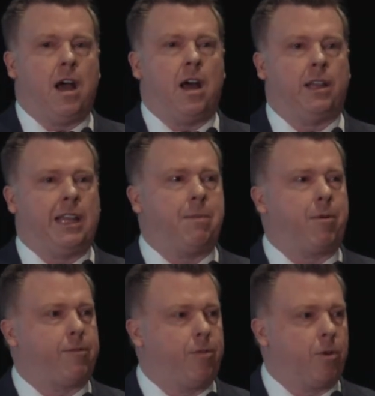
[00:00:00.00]
a labor
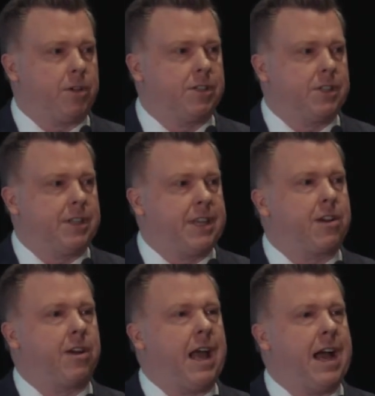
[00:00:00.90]
force that
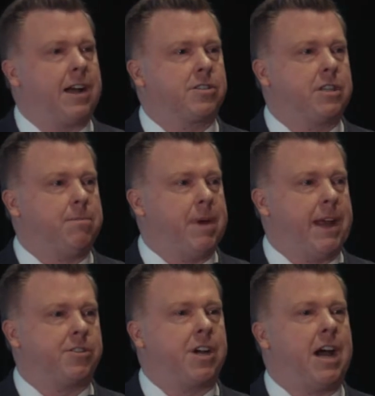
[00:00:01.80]
could actually
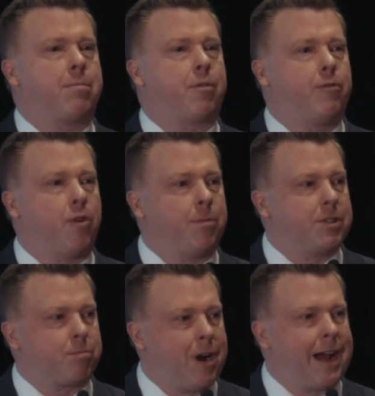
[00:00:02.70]
manage a
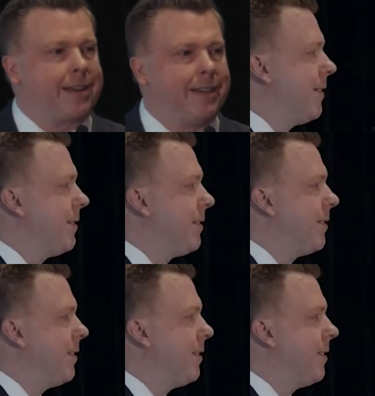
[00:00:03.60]
high-performance practice.